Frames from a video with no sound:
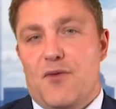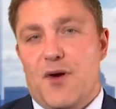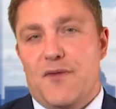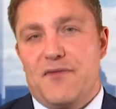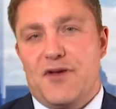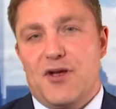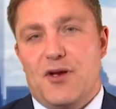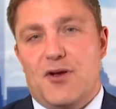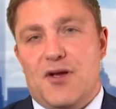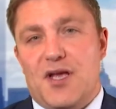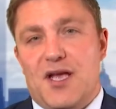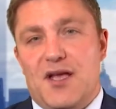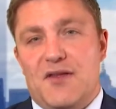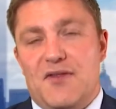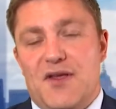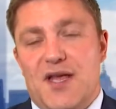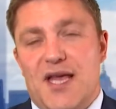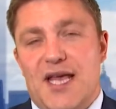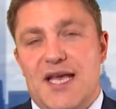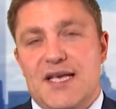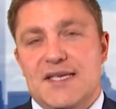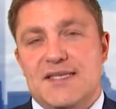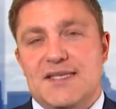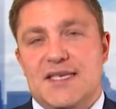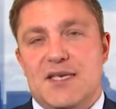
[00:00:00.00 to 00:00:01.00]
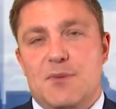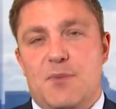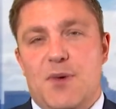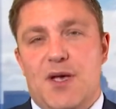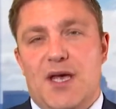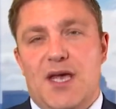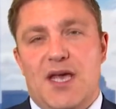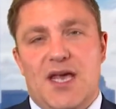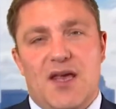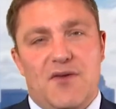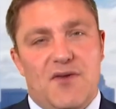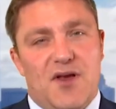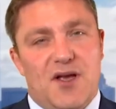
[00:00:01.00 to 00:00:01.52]
Whether you're looking at the
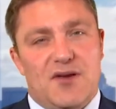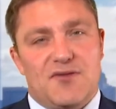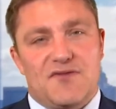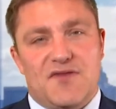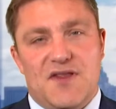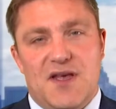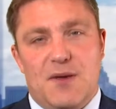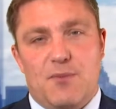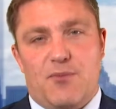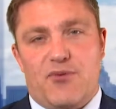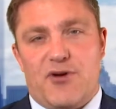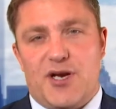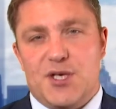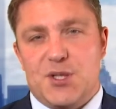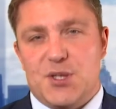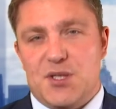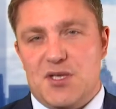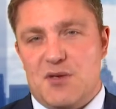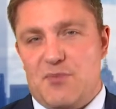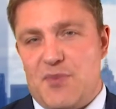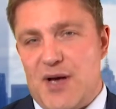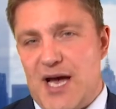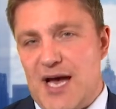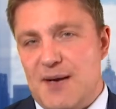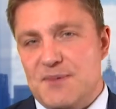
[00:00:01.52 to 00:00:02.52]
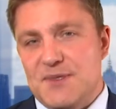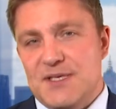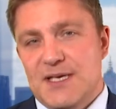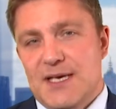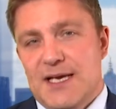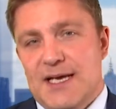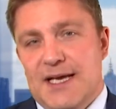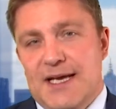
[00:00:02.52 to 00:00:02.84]
ECB giving off the impression that perhaps